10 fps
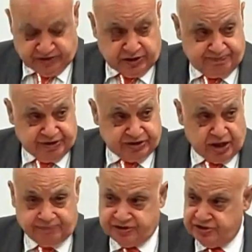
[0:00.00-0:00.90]
was a
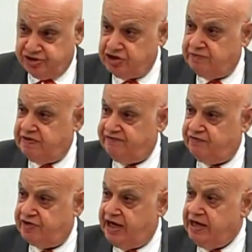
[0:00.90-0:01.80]
presupposition
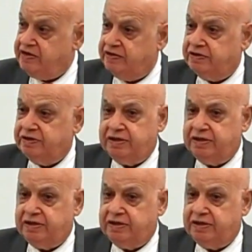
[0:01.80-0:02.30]
before Hegel